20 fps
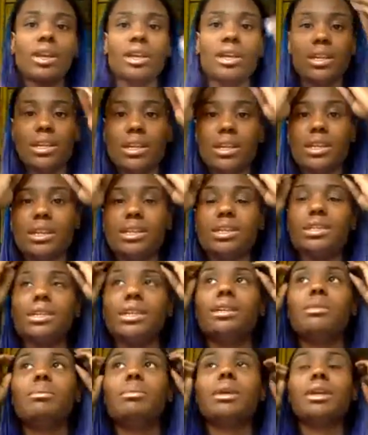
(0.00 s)
is
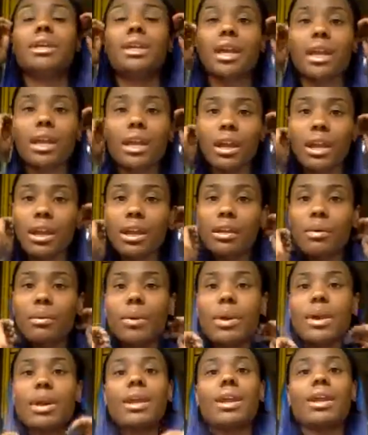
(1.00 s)
in the beginning,
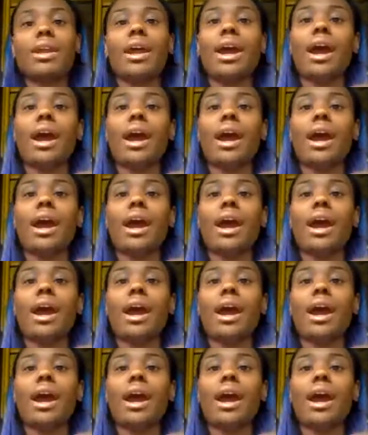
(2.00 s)
when